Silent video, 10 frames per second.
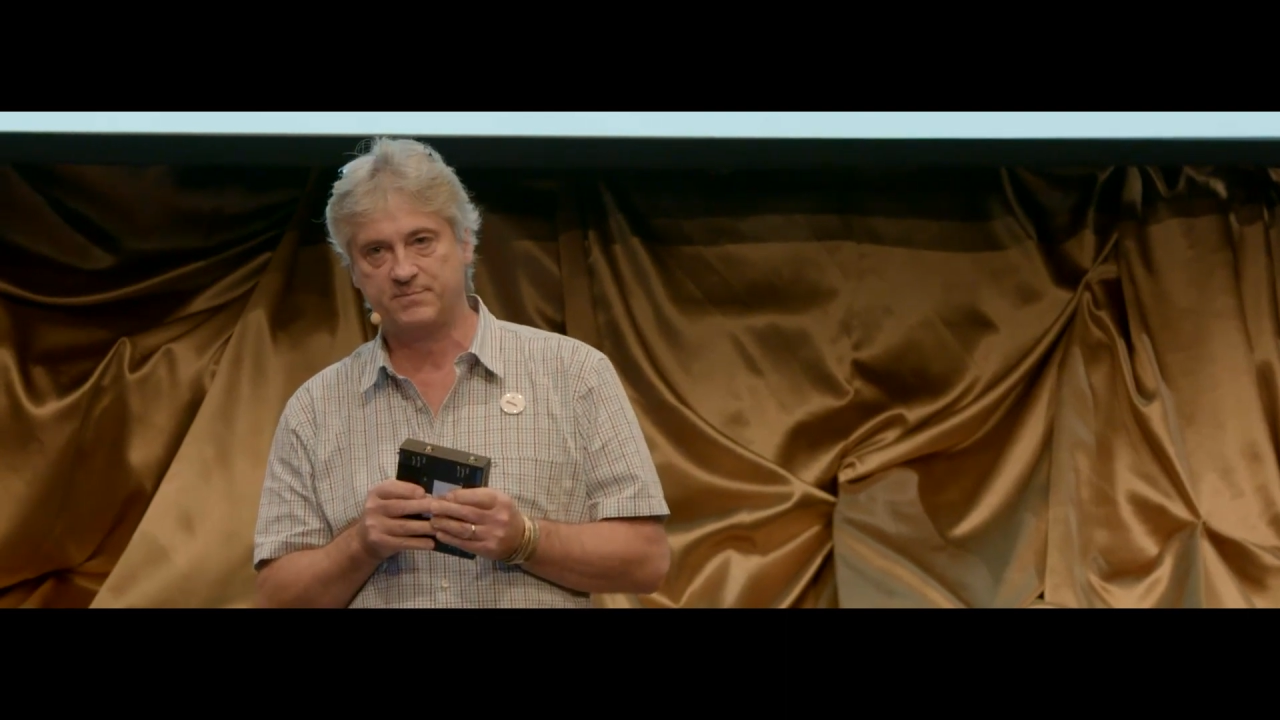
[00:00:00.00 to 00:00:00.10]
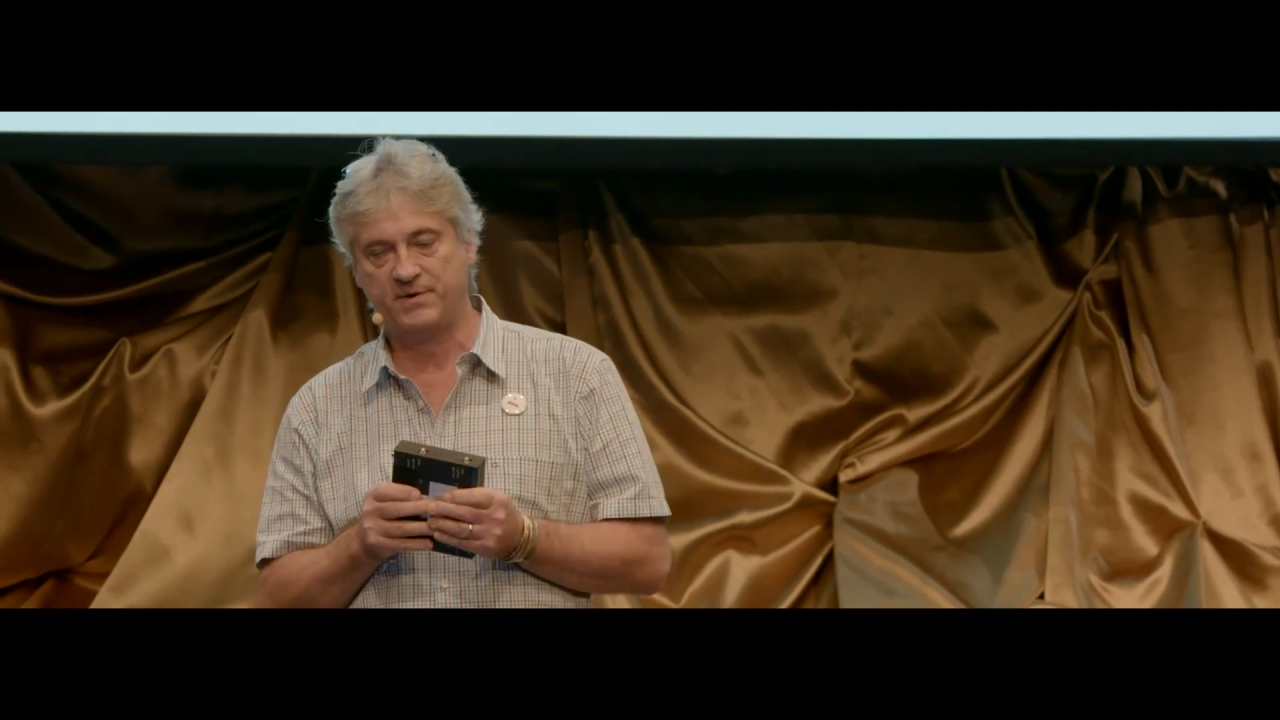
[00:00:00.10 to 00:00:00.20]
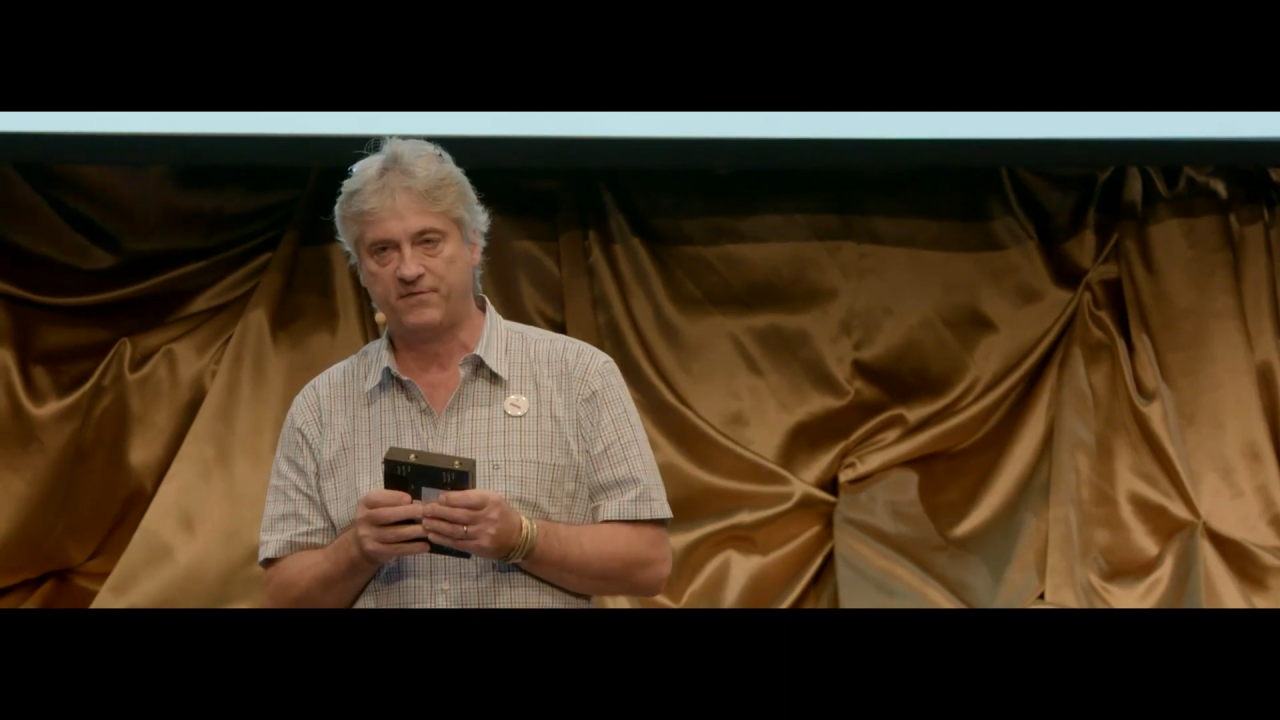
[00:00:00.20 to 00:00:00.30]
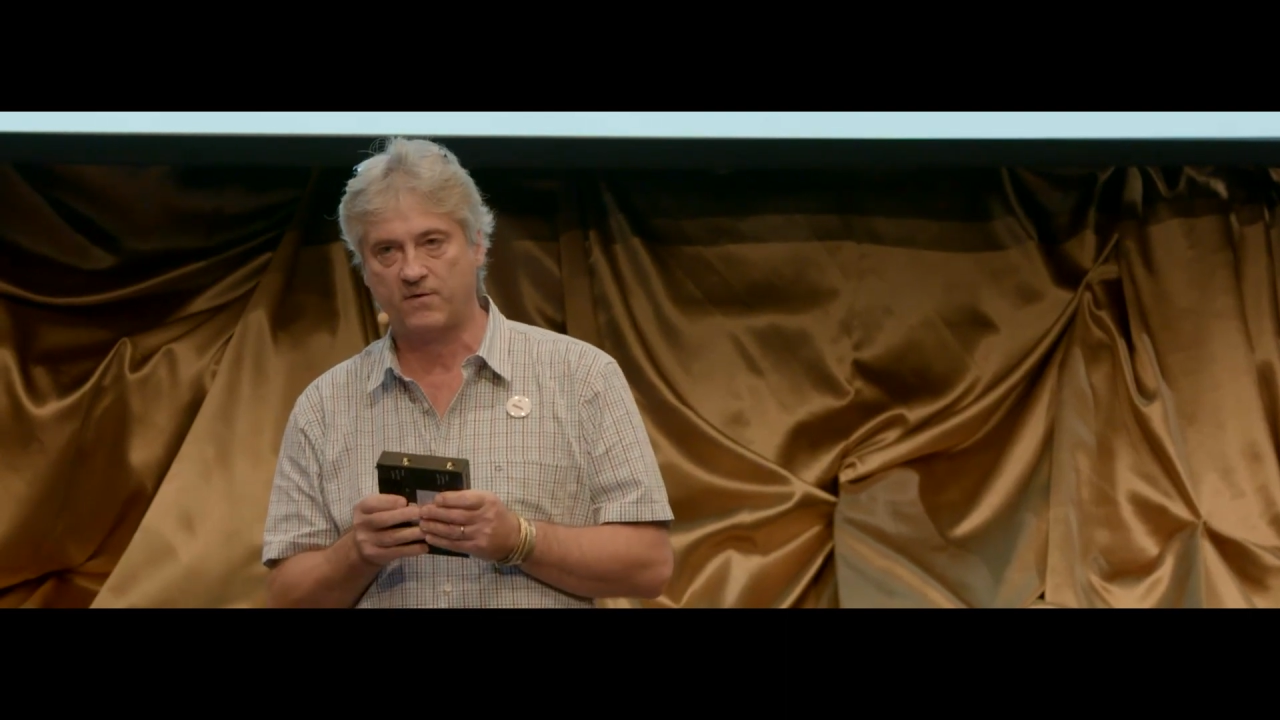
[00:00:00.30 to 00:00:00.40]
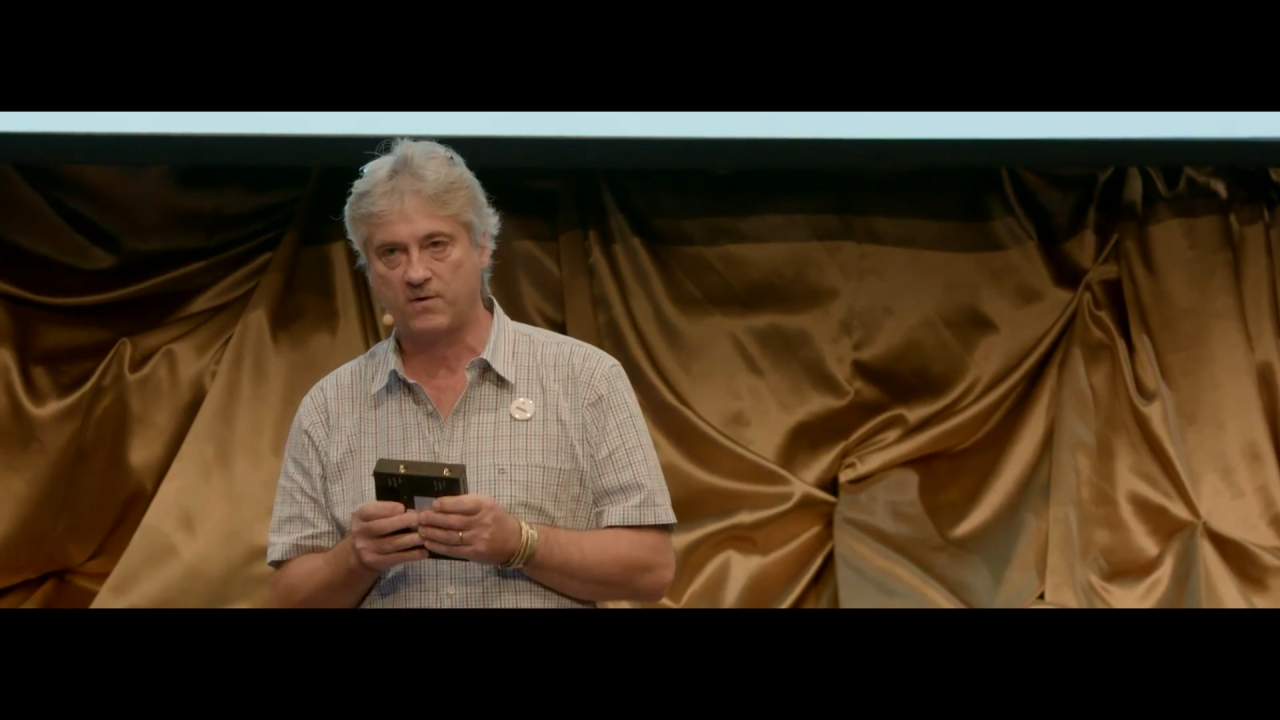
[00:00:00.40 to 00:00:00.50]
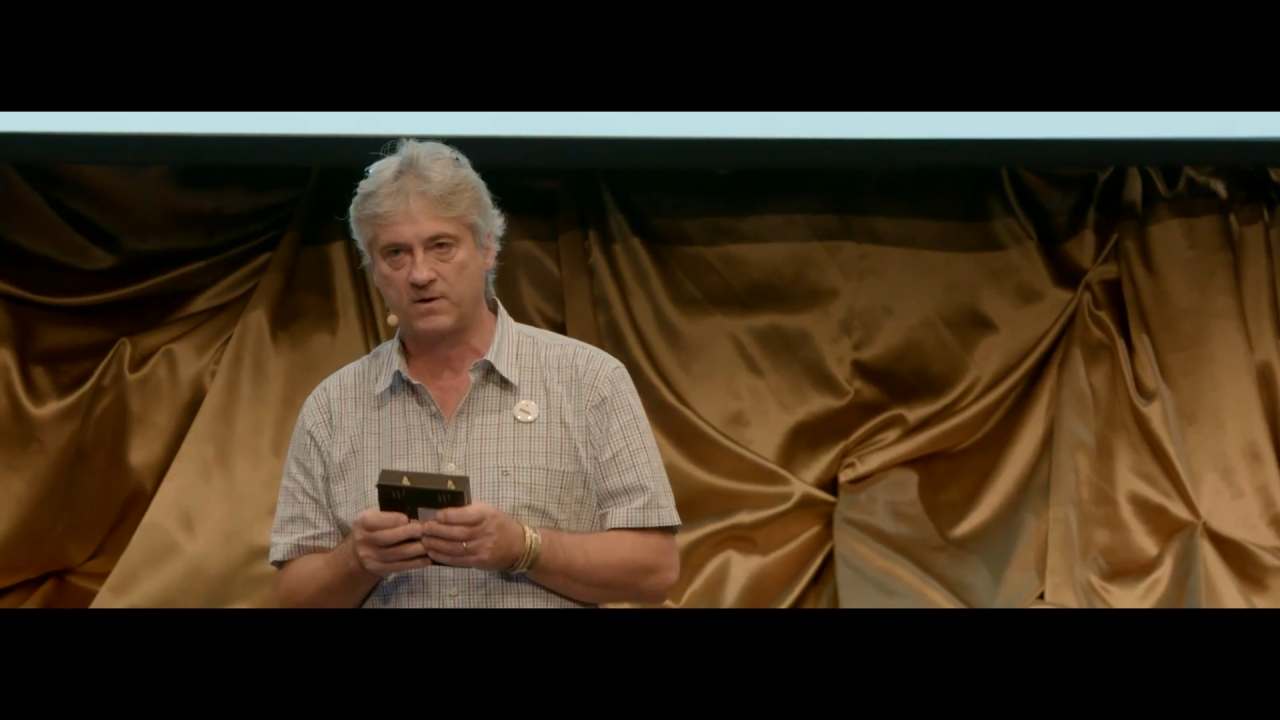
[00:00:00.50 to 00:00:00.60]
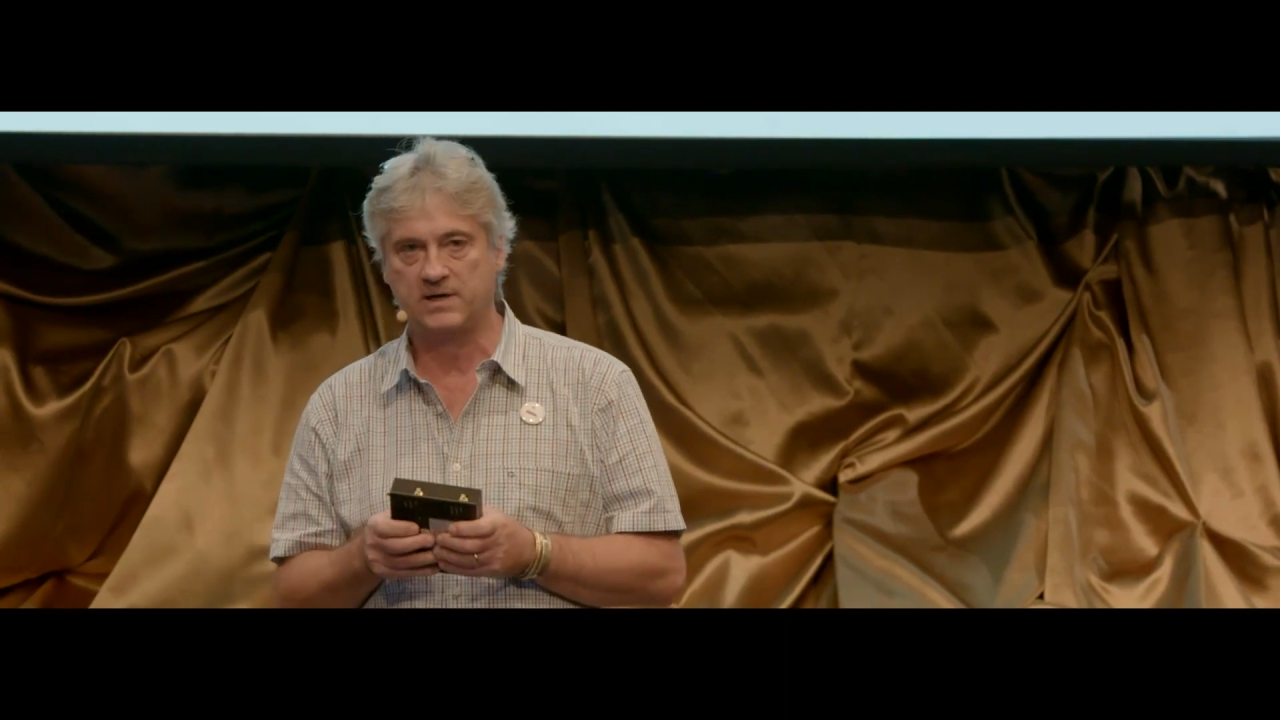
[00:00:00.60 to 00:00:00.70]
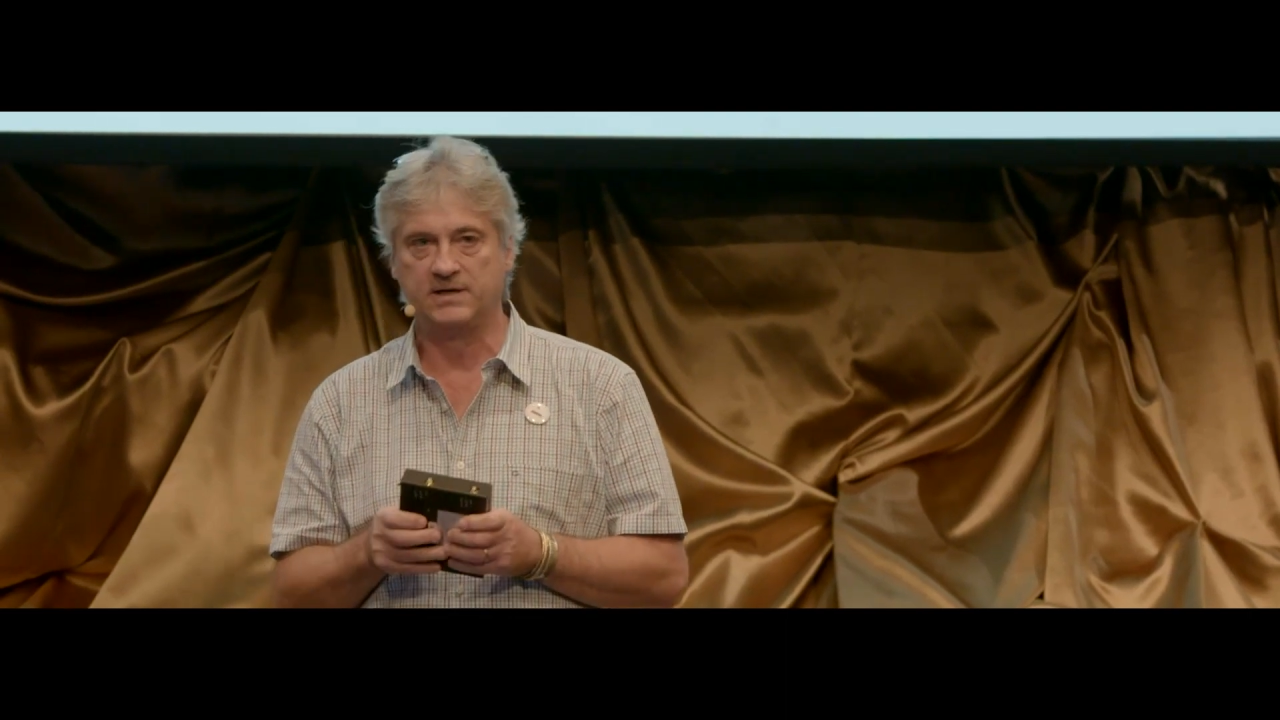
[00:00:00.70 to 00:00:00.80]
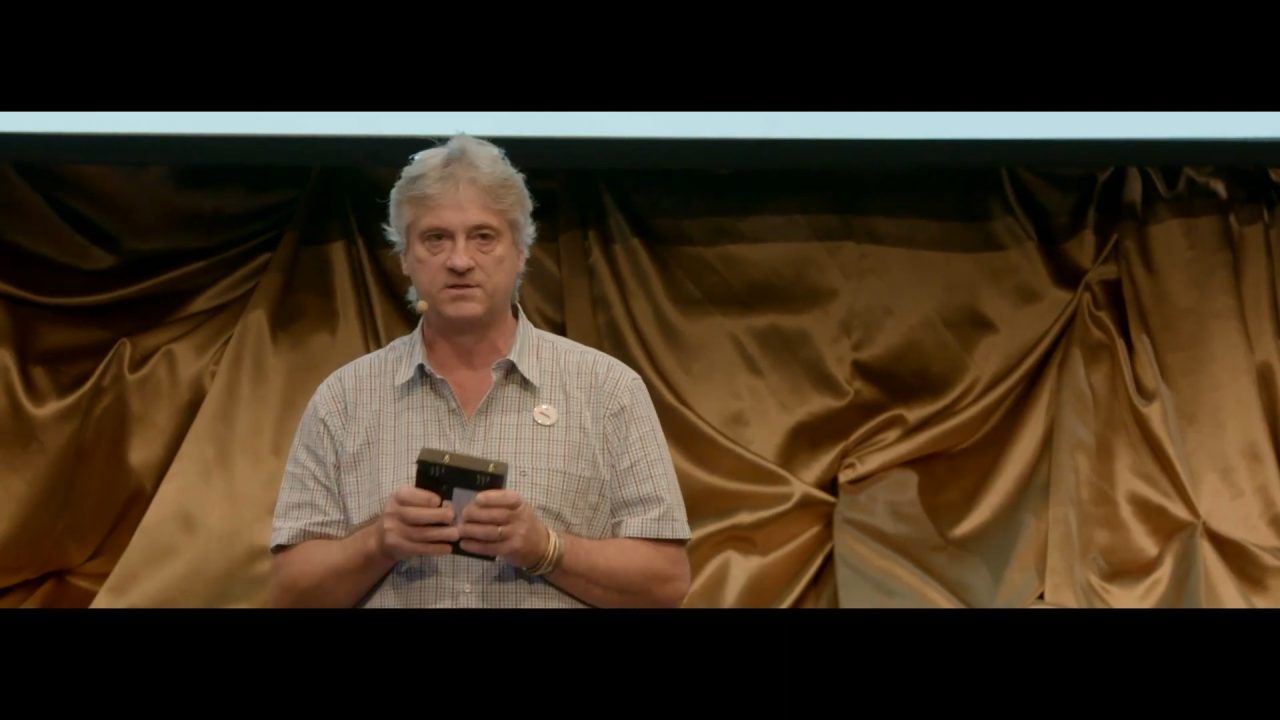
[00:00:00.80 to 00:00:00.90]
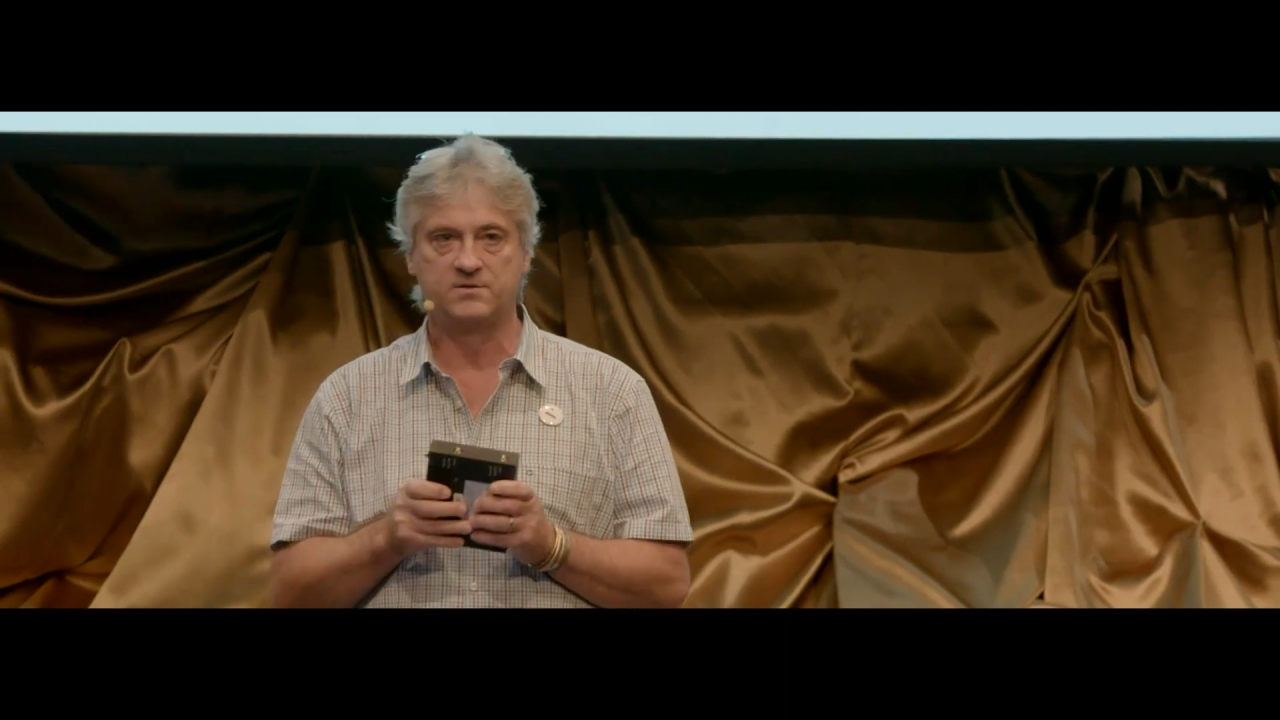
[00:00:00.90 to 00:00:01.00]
before, and it's